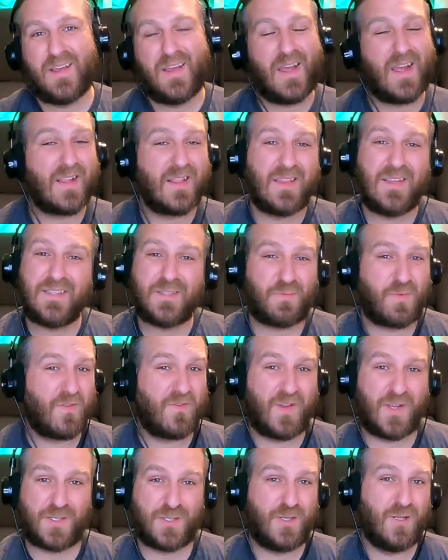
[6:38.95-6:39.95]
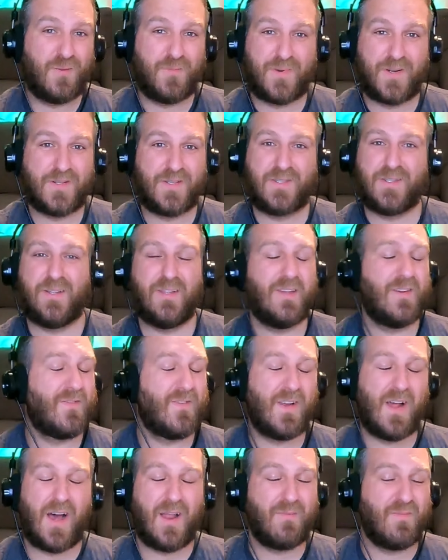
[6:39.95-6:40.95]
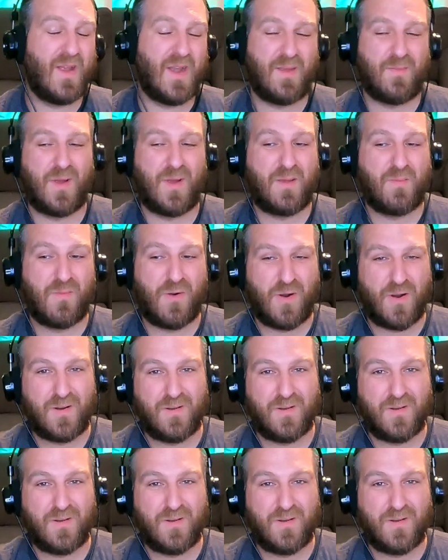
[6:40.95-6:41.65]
at least professional and personal, if not many, many more.